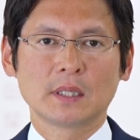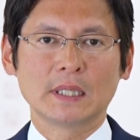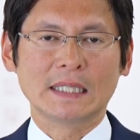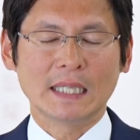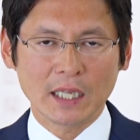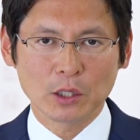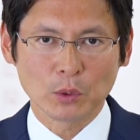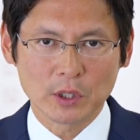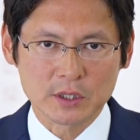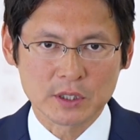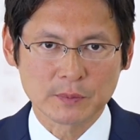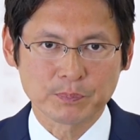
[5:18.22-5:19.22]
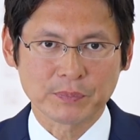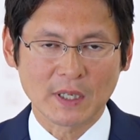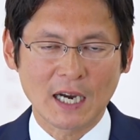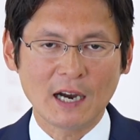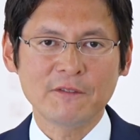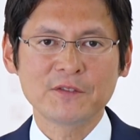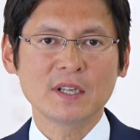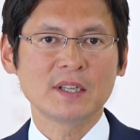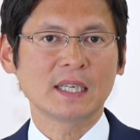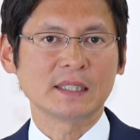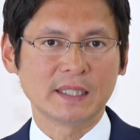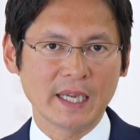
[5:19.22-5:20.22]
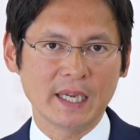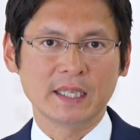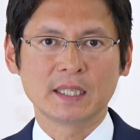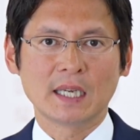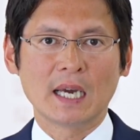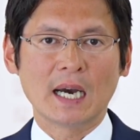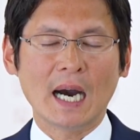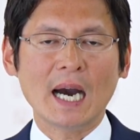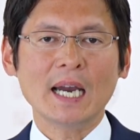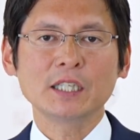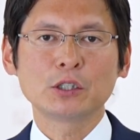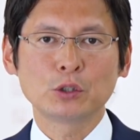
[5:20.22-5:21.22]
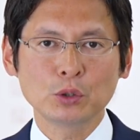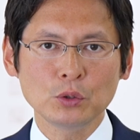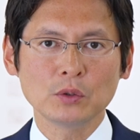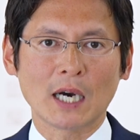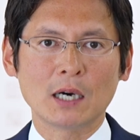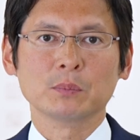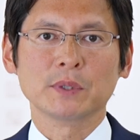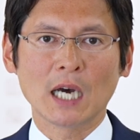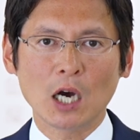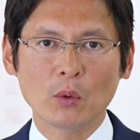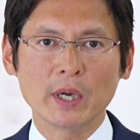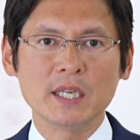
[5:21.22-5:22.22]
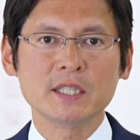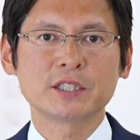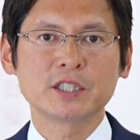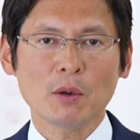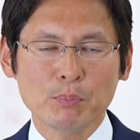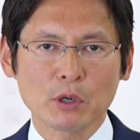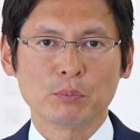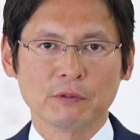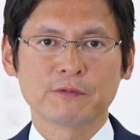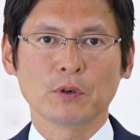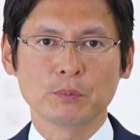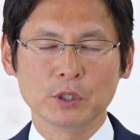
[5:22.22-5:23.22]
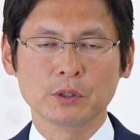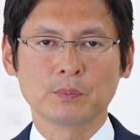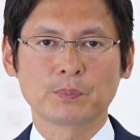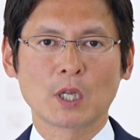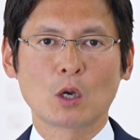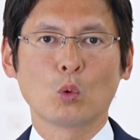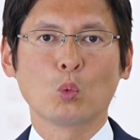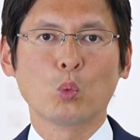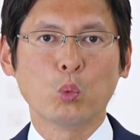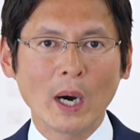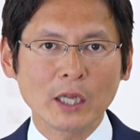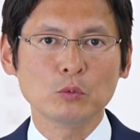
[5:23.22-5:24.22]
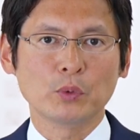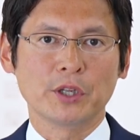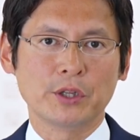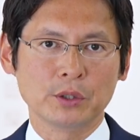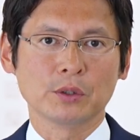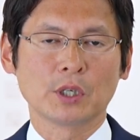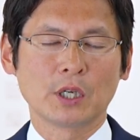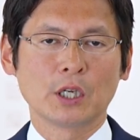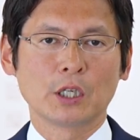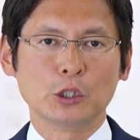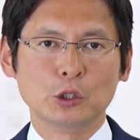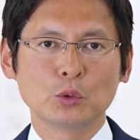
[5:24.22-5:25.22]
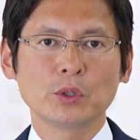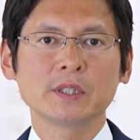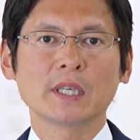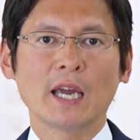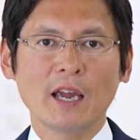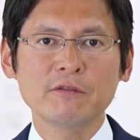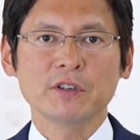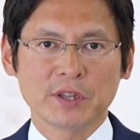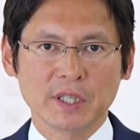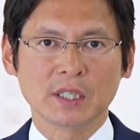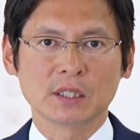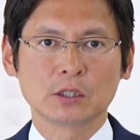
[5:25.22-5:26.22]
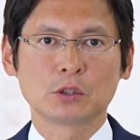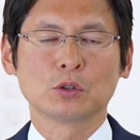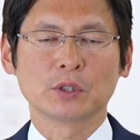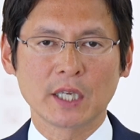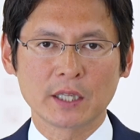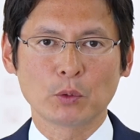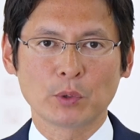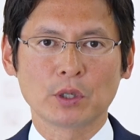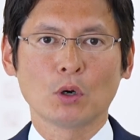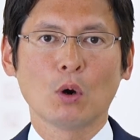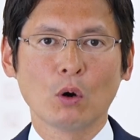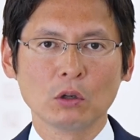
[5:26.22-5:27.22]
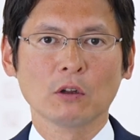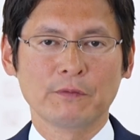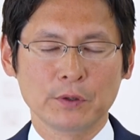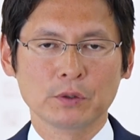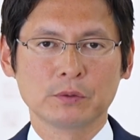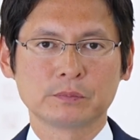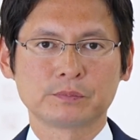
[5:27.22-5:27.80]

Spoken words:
In other words, after that day, I too am now inseparable from you, one with you, doing everything together with all of you.